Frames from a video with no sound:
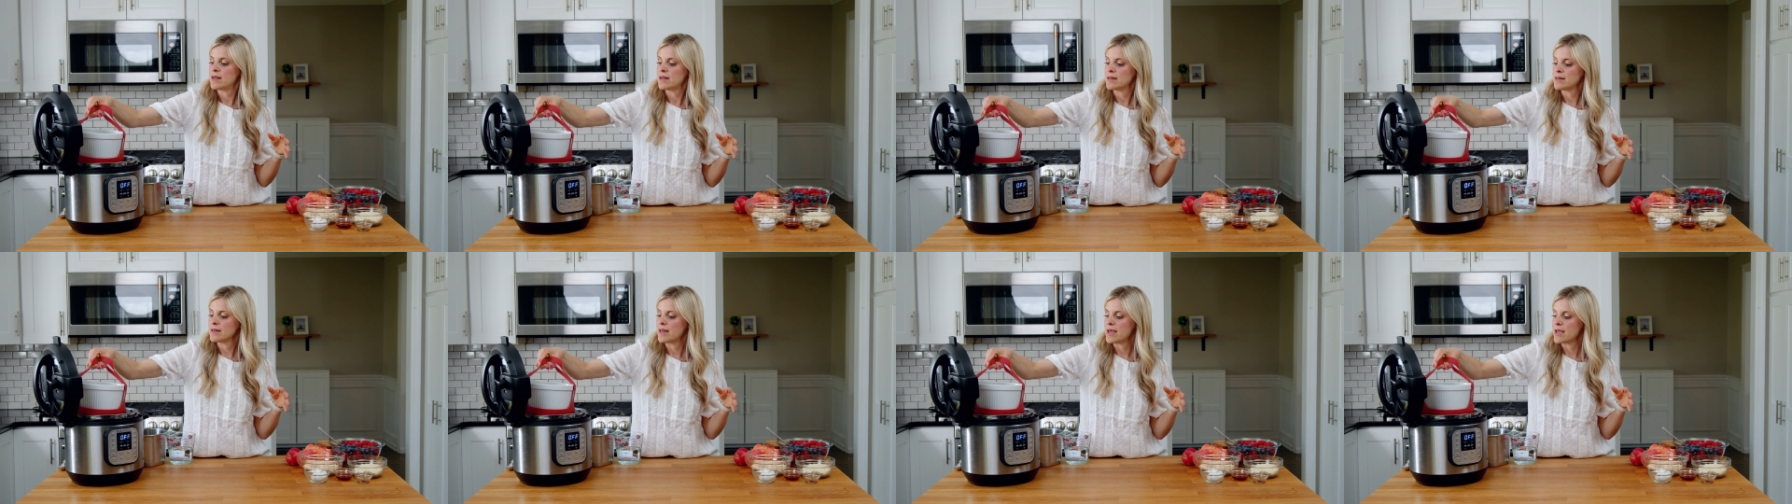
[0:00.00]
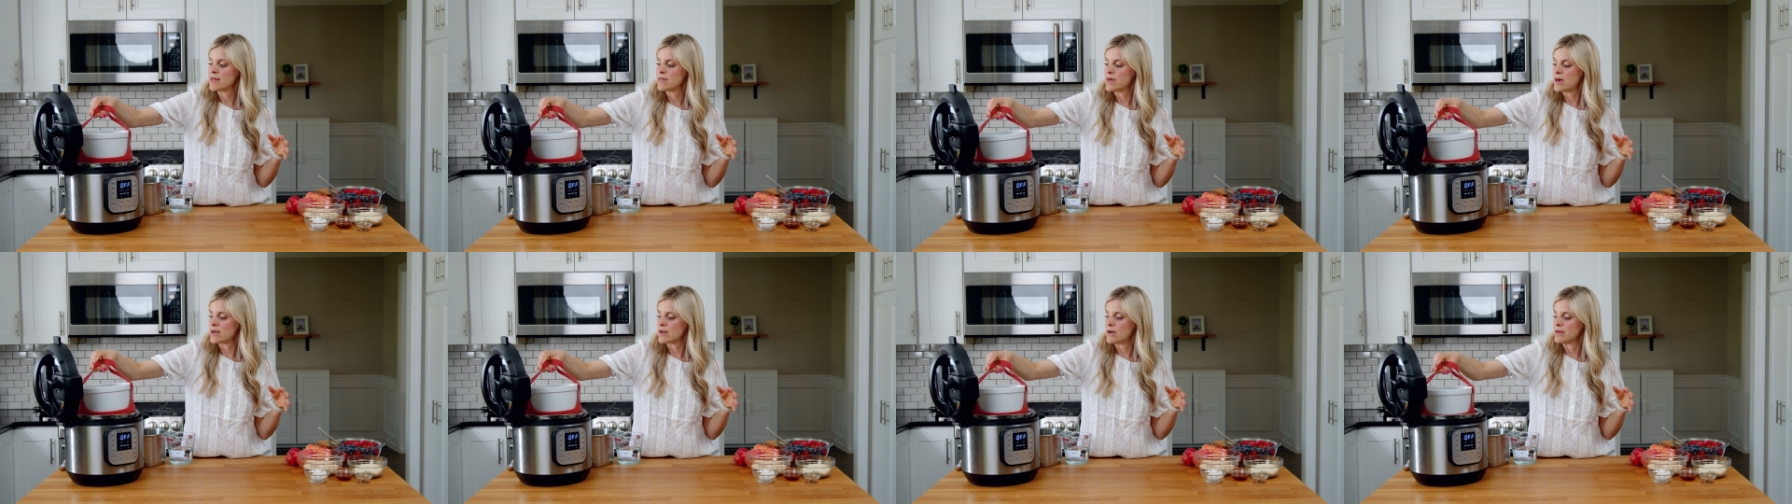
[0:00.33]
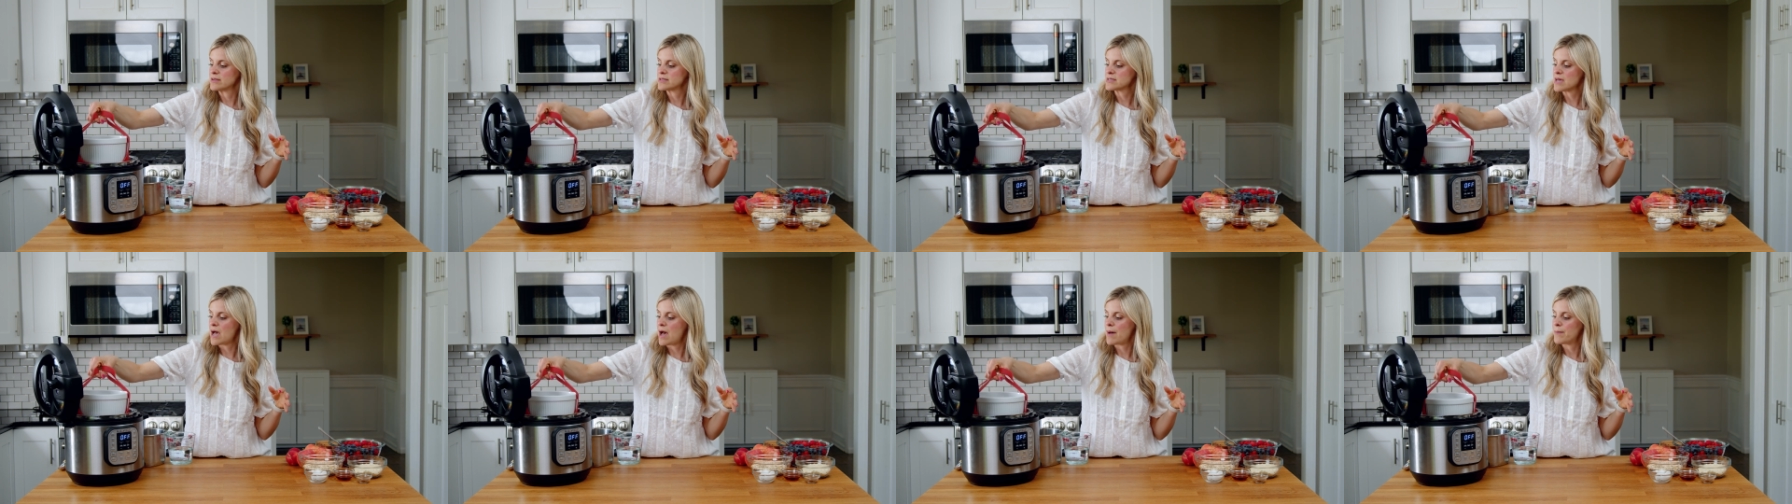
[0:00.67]
Lay that on
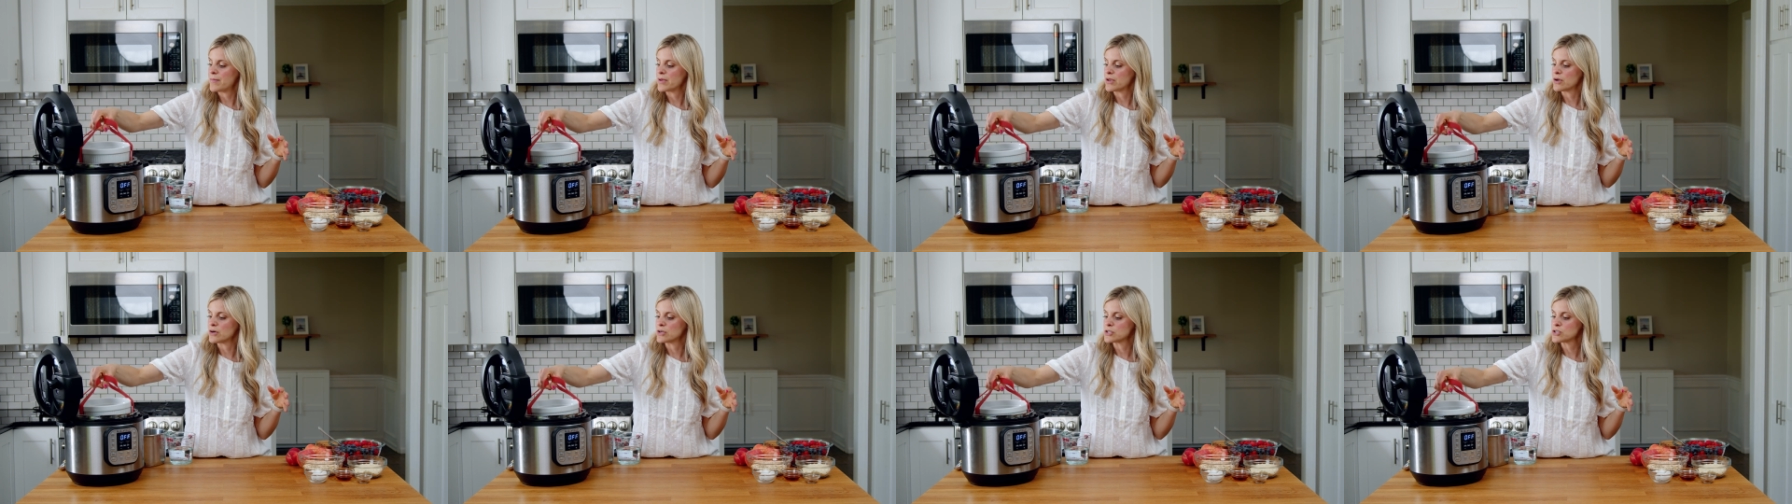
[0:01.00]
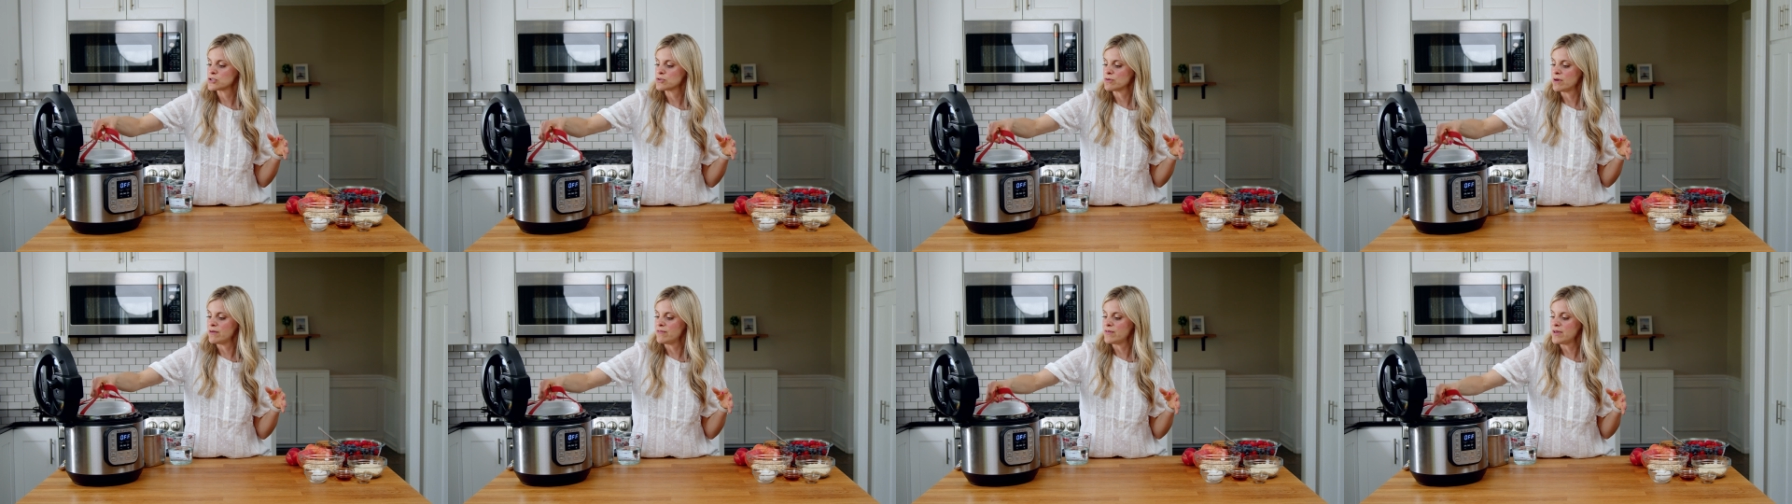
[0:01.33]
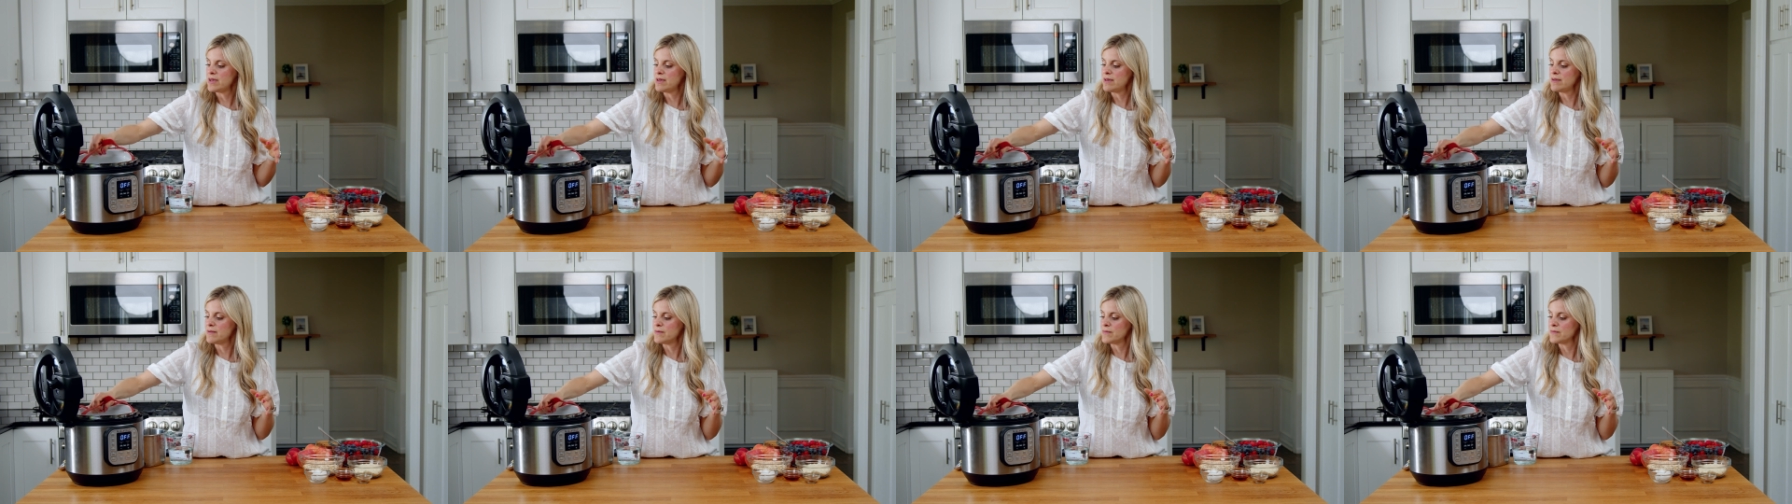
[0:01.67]
top of your
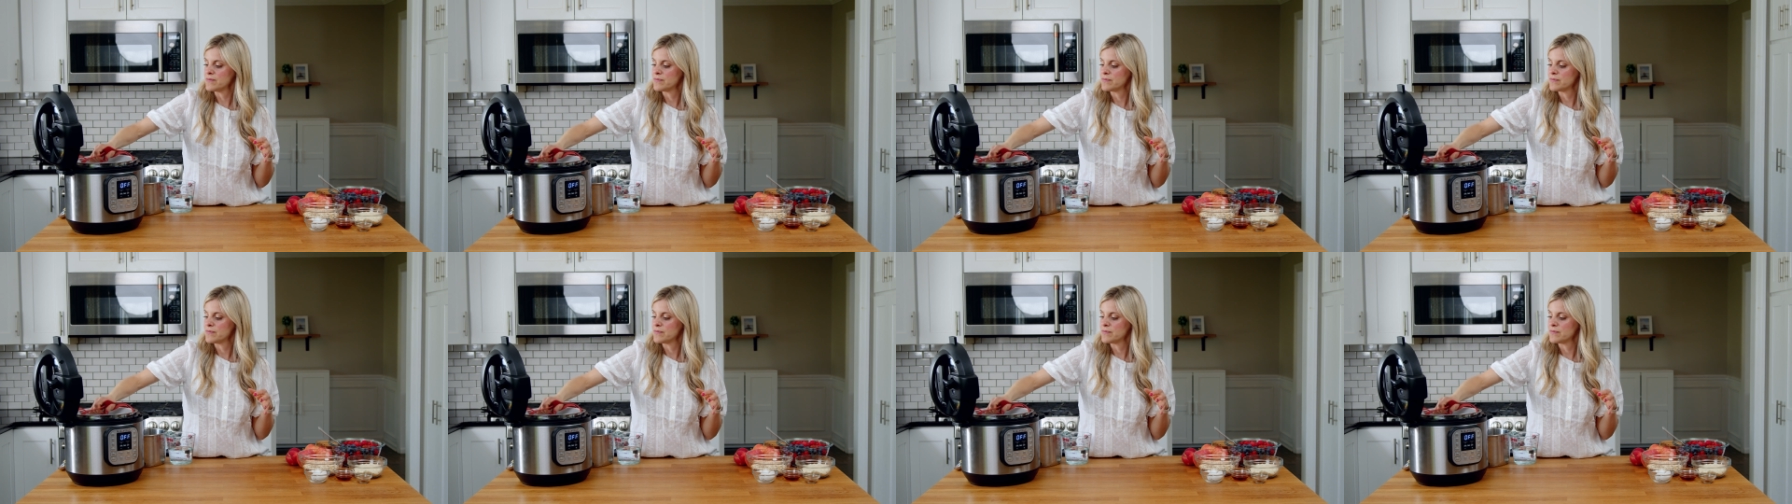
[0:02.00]
trivet